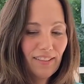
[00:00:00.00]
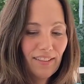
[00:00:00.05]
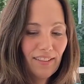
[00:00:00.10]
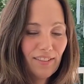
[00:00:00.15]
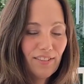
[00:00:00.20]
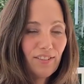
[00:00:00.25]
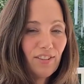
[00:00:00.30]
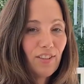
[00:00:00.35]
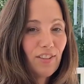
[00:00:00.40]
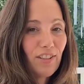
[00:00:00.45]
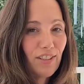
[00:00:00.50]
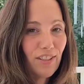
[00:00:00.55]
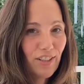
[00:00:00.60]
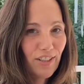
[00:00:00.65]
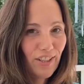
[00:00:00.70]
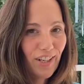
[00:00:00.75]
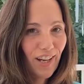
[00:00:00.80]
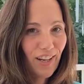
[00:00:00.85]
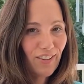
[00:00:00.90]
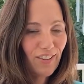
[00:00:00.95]
So you can hear
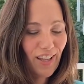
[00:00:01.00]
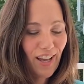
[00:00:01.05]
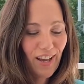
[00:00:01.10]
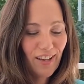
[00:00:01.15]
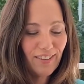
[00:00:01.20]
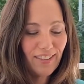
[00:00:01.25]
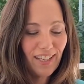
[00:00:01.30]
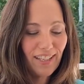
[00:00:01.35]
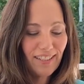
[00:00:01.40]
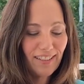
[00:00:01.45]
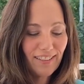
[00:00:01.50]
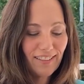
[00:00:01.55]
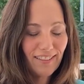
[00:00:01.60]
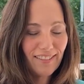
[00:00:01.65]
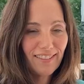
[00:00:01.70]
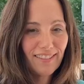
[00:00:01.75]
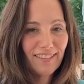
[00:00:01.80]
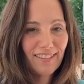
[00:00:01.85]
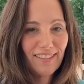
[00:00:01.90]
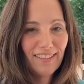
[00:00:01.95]
how loud that is.
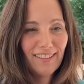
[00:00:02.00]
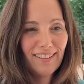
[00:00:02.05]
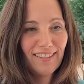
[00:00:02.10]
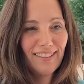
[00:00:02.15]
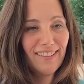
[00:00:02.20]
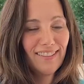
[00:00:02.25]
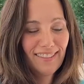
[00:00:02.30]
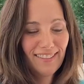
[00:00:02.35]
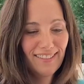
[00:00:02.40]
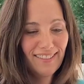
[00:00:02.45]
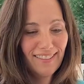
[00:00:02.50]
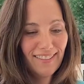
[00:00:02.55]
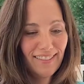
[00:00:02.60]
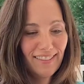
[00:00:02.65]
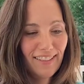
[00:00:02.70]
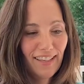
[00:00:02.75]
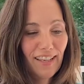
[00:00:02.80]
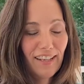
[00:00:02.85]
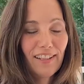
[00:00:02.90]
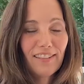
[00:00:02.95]

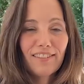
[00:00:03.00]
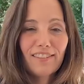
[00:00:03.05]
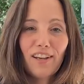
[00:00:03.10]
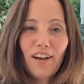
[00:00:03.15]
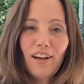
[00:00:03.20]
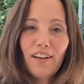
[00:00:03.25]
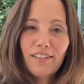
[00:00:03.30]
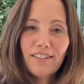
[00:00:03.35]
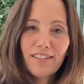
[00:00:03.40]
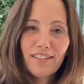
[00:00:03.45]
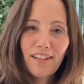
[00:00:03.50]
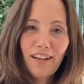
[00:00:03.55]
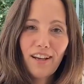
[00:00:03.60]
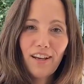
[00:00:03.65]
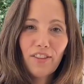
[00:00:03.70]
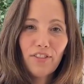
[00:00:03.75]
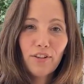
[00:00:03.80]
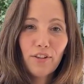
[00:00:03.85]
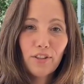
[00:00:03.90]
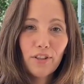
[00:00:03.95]
And it's got
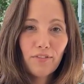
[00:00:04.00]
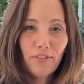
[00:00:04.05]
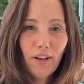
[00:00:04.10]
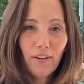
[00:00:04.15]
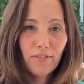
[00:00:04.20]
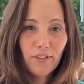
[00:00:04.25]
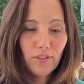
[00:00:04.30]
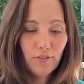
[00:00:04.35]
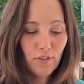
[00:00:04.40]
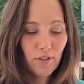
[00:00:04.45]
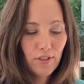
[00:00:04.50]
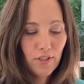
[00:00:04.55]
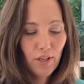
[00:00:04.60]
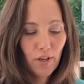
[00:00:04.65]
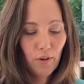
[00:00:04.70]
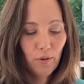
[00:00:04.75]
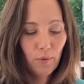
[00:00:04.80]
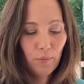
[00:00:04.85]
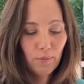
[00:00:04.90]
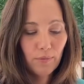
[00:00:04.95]
35 different
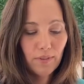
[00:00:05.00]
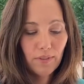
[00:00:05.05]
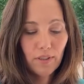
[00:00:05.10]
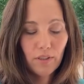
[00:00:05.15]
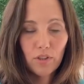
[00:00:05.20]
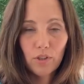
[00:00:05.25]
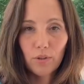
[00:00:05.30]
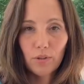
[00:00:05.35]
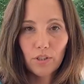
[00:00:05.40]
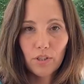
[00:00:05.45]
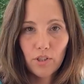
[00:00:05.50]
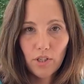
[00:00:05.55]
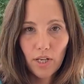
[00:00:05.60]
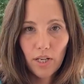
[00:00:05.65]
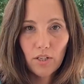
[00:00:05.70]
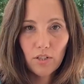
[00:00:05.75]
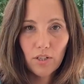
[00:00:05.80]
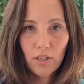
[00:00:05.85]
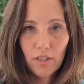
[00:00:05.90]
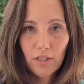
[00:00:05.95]
tones that you can change
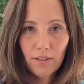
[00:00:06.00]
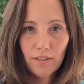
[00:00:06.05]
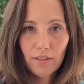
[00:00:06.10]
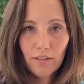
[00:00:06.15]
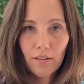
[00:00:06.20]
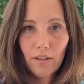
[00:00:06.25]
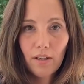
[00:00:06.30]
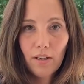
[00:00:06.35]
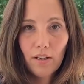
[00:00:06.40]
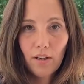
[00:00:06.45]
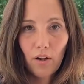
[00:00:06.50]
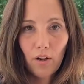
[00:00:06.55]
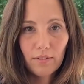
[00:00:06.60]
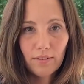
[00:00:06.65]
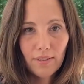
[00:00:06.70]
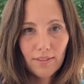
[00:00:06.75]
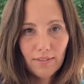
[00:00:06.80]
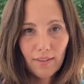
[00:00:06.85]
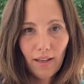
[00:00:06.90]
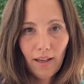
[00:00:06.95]
it here on the
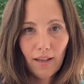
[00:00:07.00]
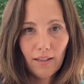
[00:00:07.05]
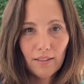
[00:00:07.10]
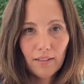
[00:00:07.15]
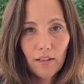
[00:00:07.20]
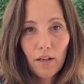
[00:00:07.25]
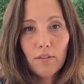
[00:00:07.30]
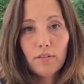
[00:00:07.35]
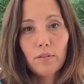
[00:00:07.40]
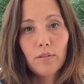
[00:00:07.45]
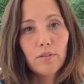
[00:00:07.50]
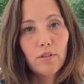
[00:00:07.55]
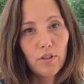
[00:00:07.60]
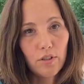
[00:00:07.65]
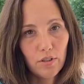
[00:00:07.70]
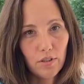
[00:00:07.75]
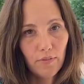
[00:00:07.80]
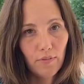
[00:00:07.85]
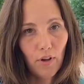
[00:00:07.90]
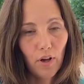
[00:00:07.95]
side, and also
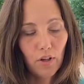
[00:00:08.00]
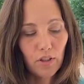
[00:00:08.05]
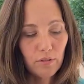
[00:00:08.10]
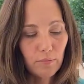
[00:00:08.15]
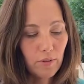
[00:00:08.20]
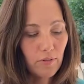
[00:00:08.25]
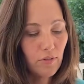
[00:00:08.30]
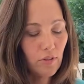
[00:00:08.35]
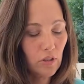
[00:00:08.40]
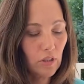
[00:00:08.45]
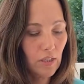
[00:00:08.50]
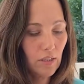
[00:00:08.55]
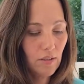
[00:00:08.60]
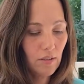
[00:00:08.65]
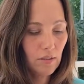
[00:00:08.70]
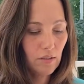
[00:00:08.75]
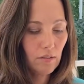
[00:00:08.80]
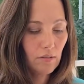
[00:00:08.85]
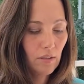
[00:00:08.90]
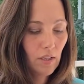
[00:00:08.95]
adjust the volume if you need
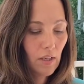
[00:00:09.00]
to.